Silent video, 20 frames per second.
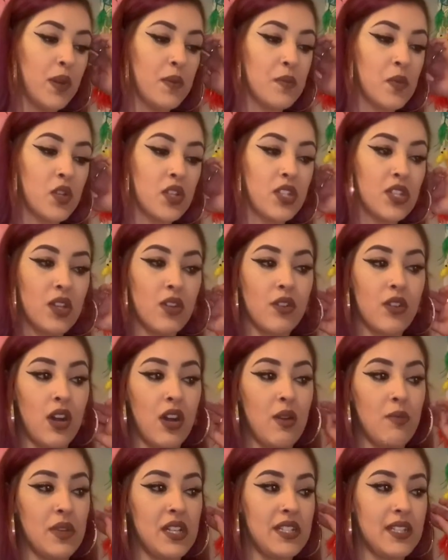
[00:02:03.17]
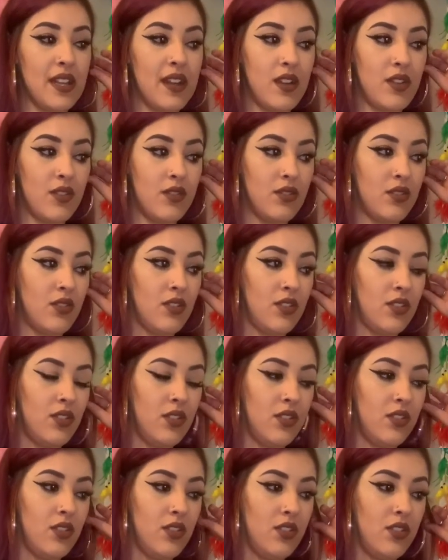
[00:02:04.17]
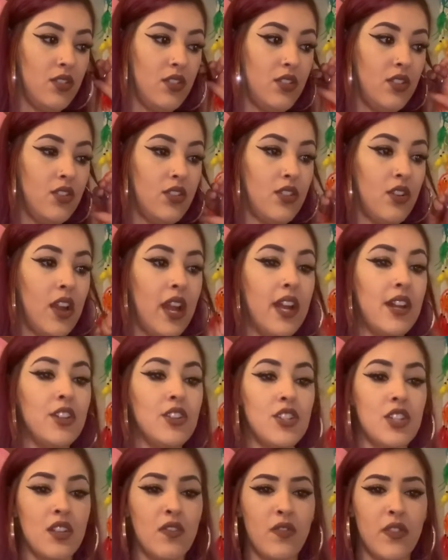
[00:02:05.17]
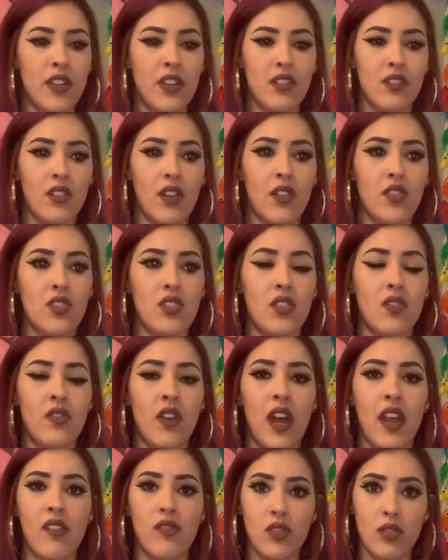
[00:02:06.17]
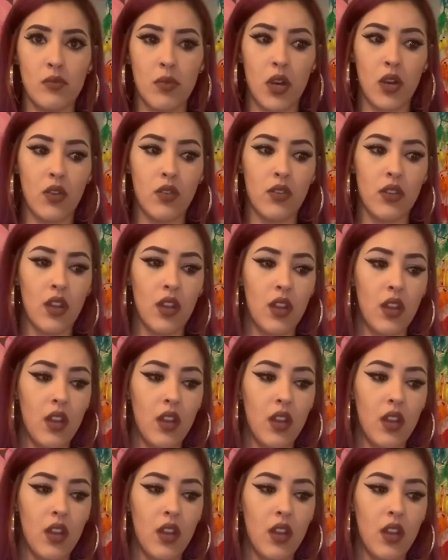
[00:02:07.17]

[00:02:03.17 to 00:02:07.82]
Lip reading: more so calming down your energy field on survival mode.